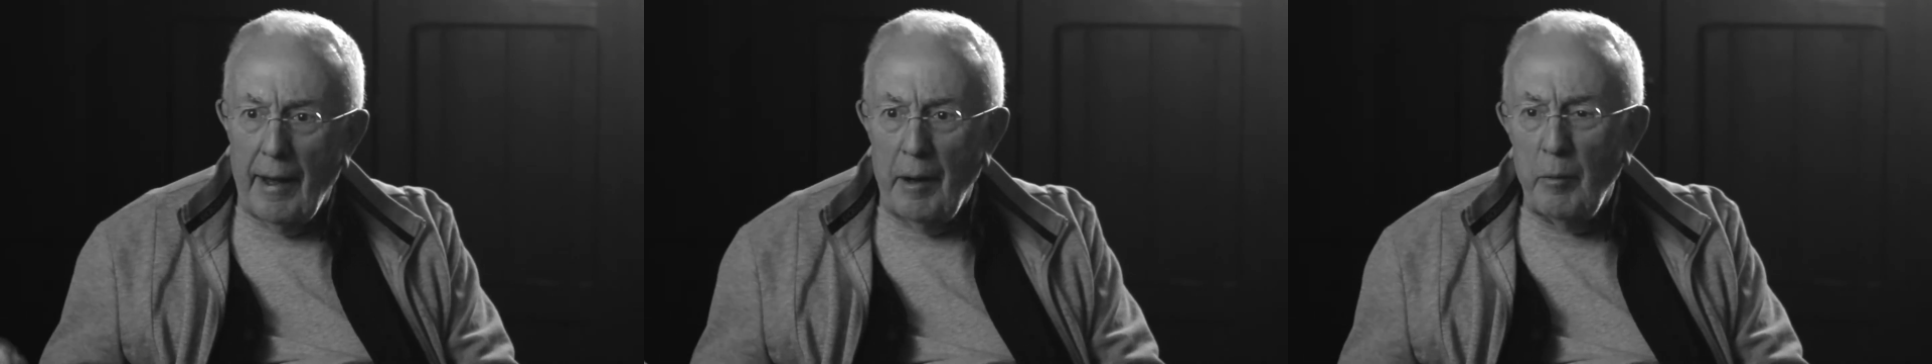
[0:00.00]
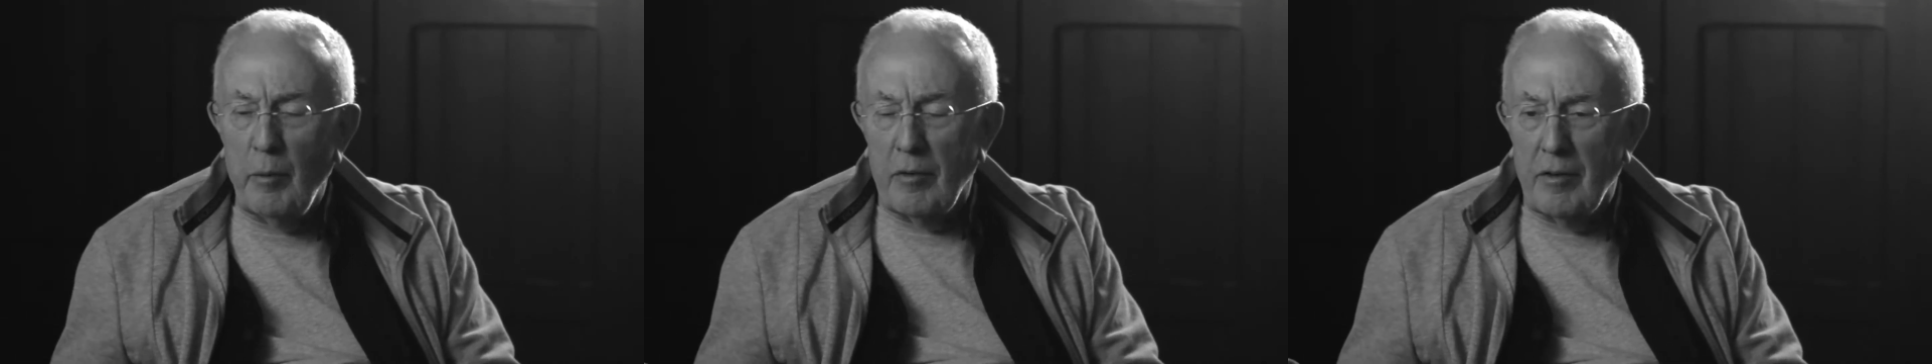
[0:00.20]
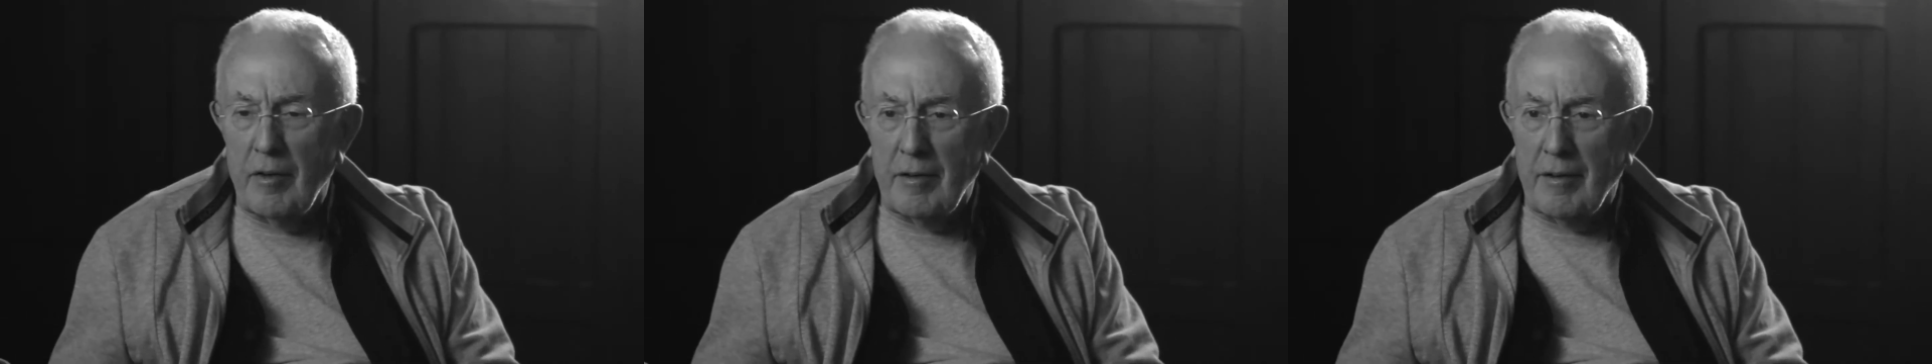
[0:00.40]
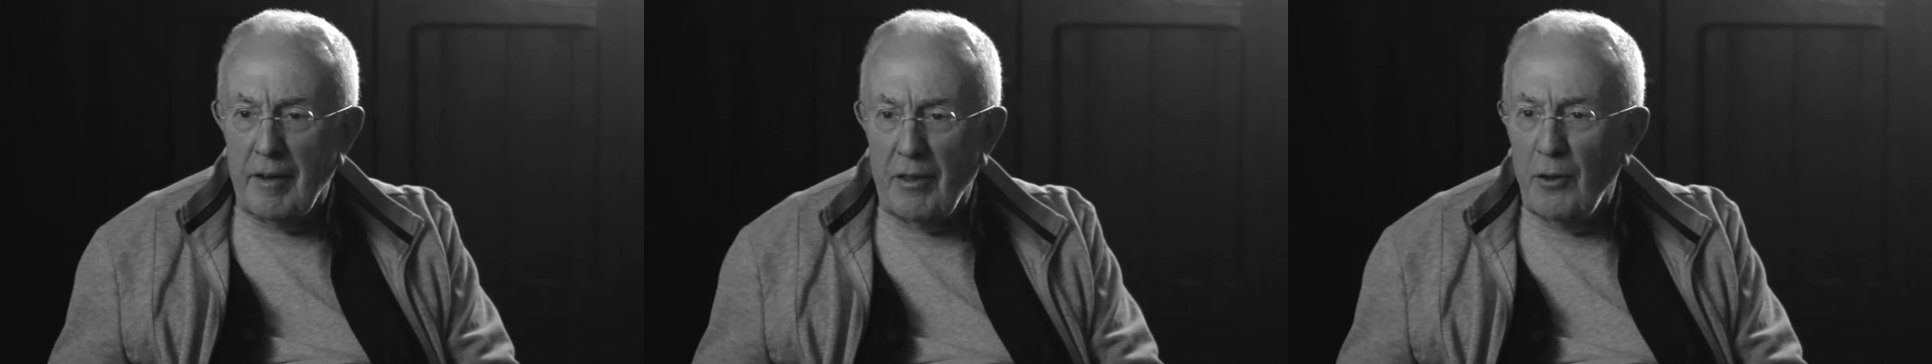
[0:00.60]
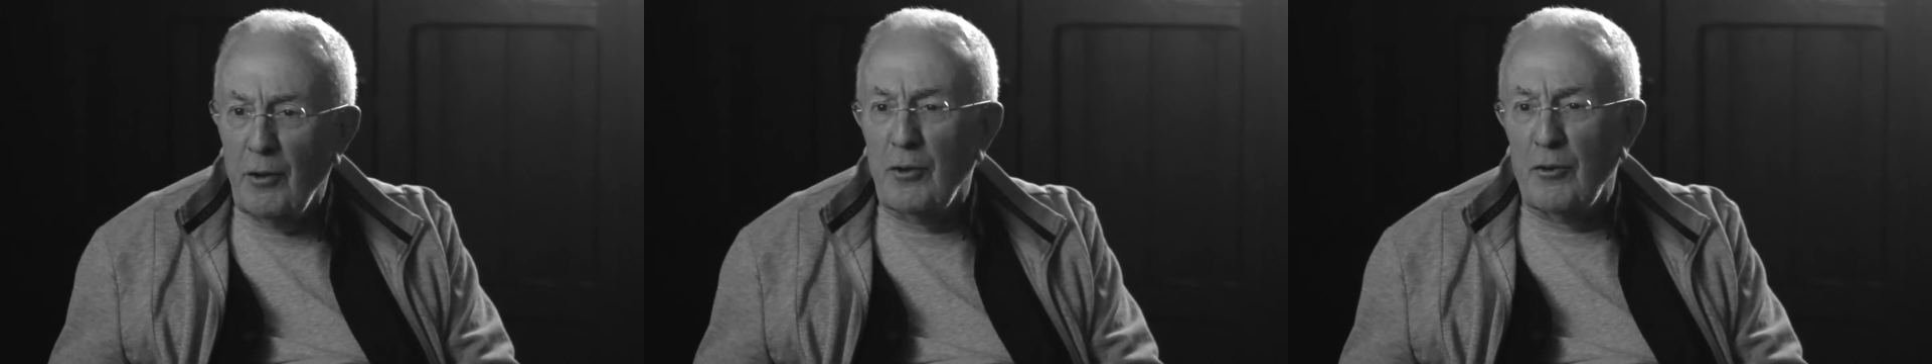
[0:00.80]
I was just
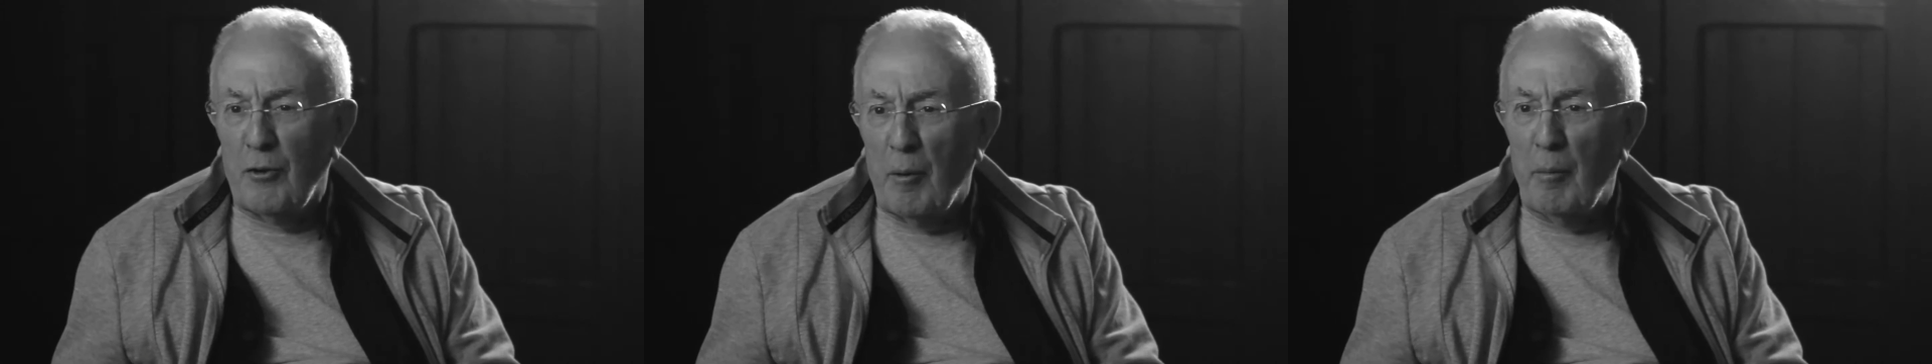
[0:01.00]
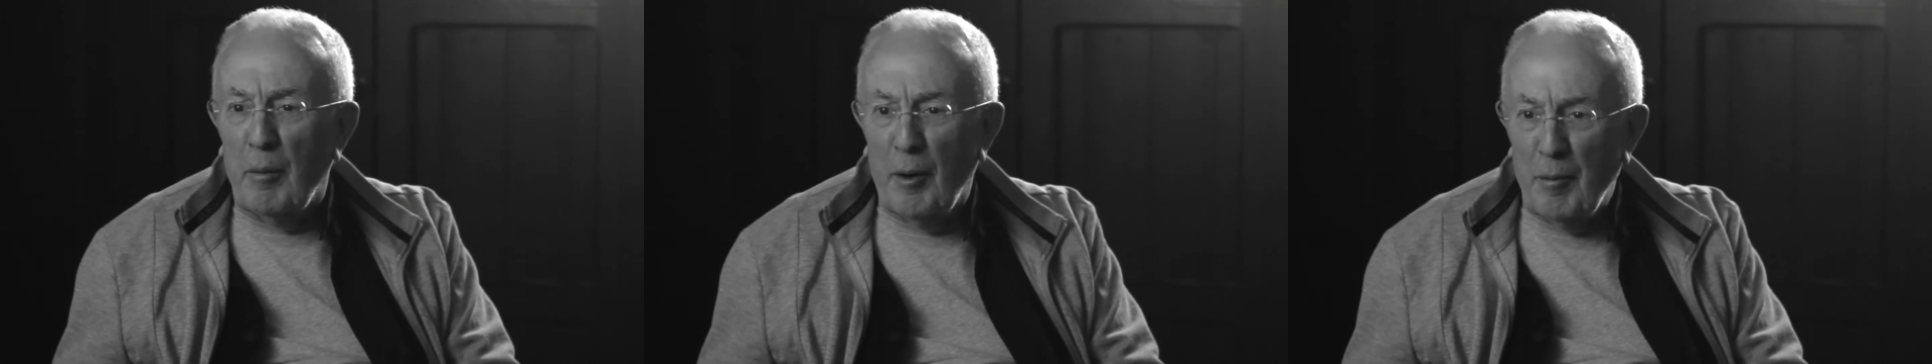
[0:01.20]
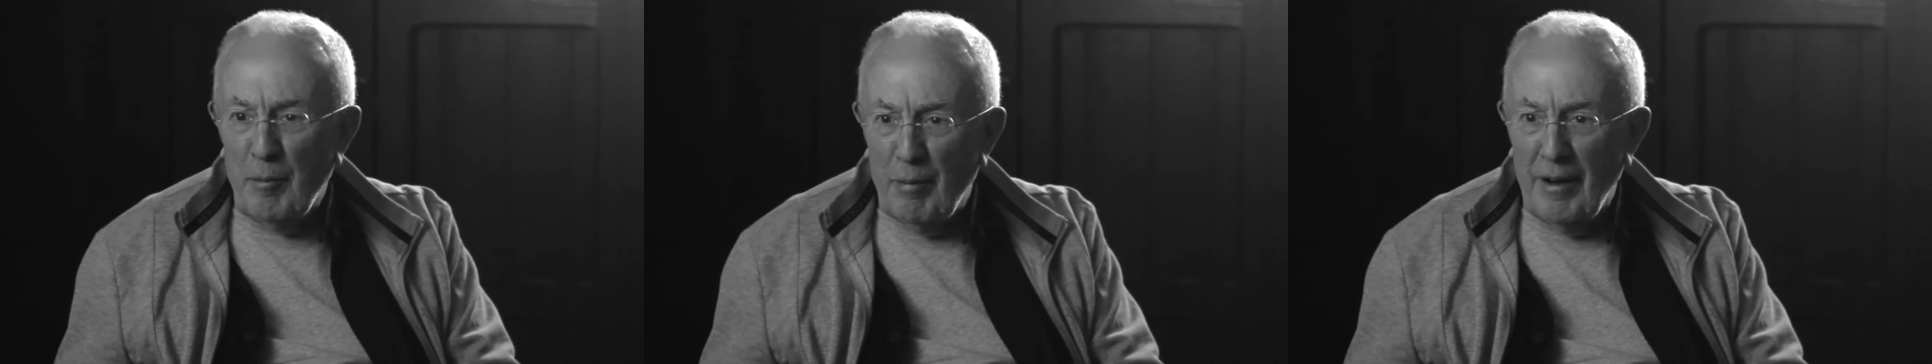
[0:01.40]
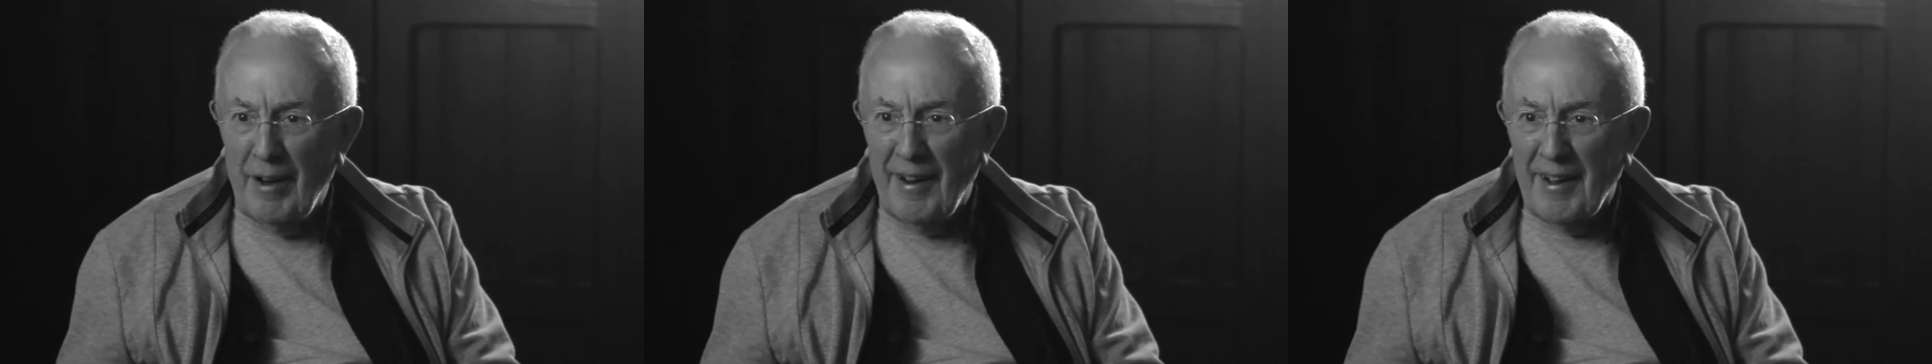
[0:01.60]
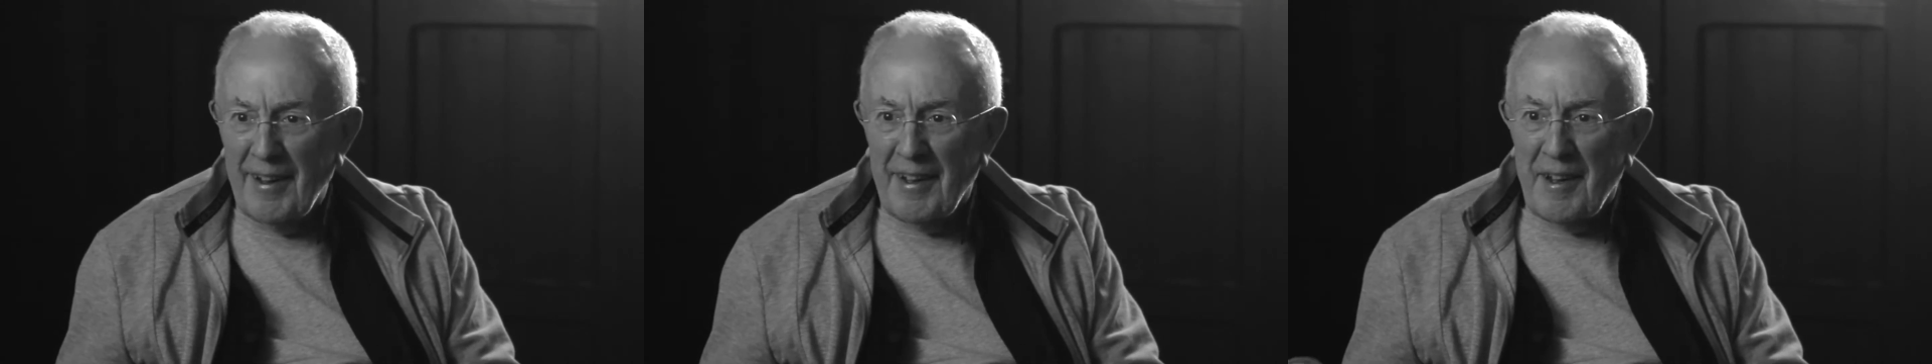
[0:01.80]
the third trombone
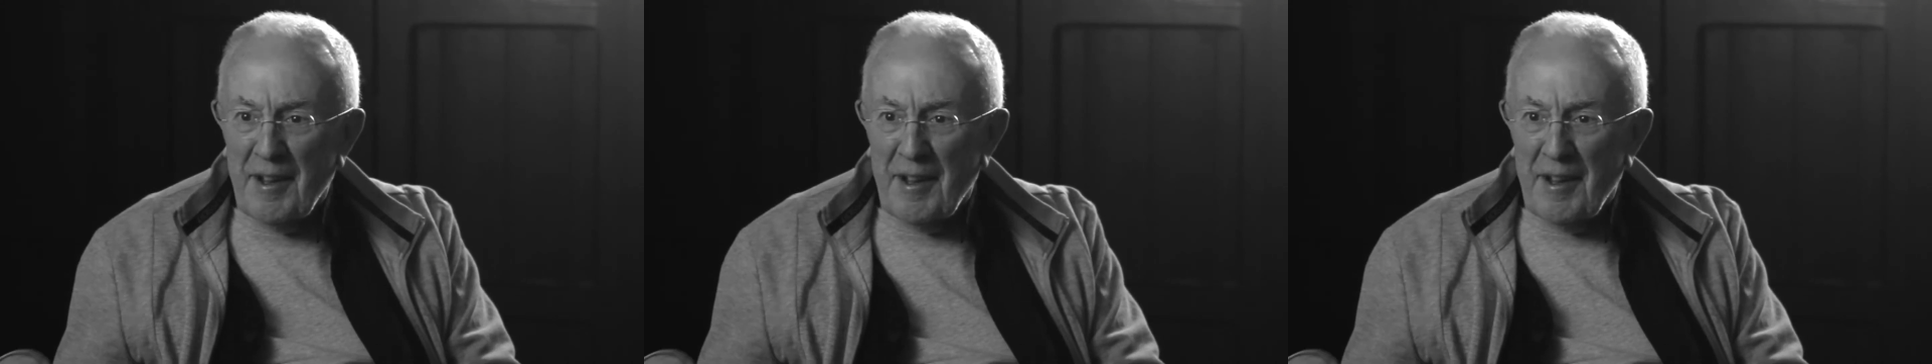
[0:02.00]
player,